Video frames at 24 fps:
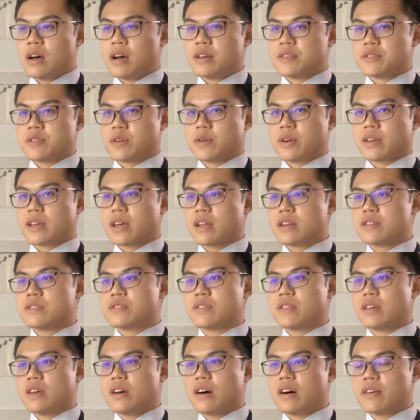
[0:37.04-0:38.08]
So I get
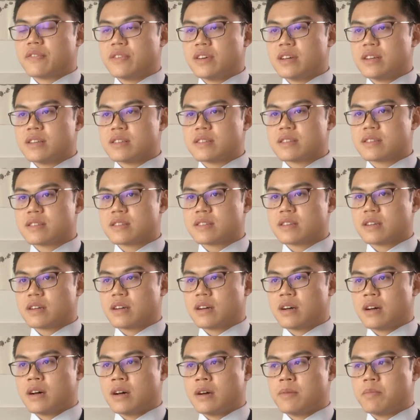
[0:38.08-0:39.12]
into the office
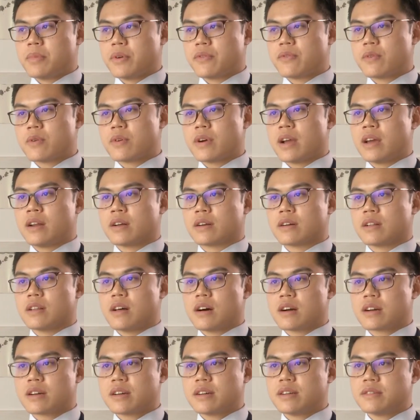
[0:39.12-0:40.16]
before 8
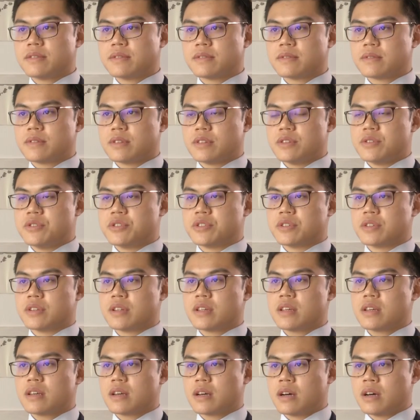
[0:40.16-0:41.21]
o'clock,
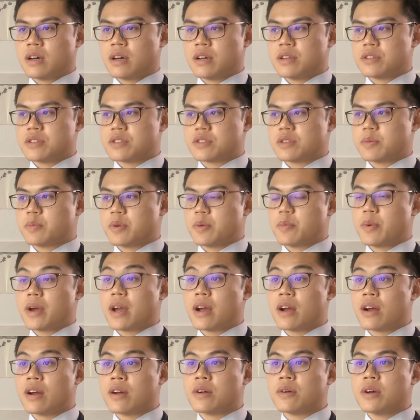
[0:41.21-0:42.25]
usually, just to
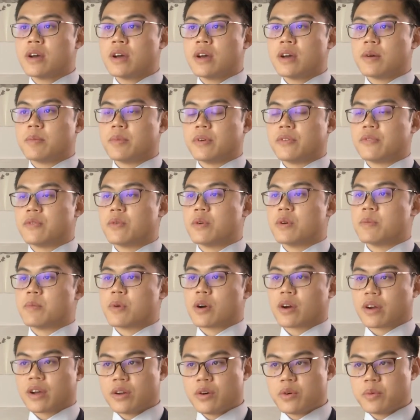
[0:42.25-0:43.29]
prepare before
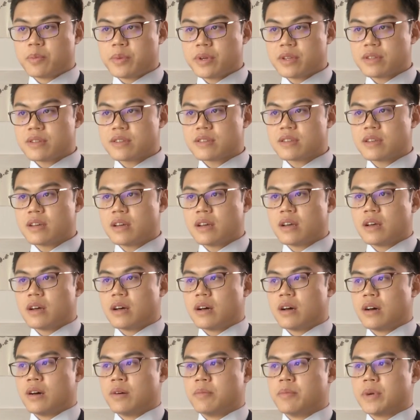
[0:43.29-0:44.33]
market opens,
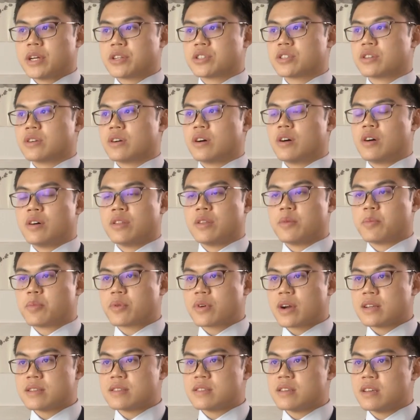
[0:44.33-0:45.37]
make sure all the
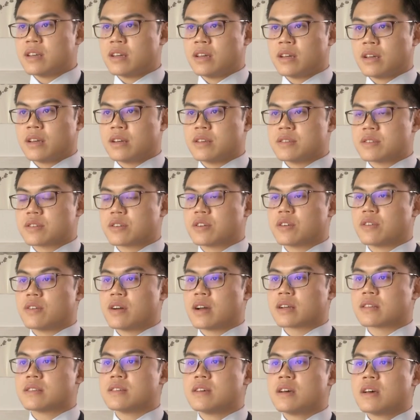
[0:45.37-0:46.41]
pricing is
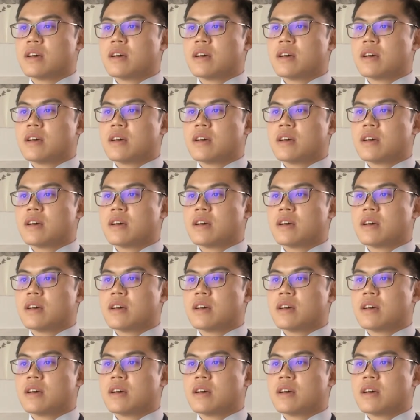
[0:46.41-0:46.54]
correct.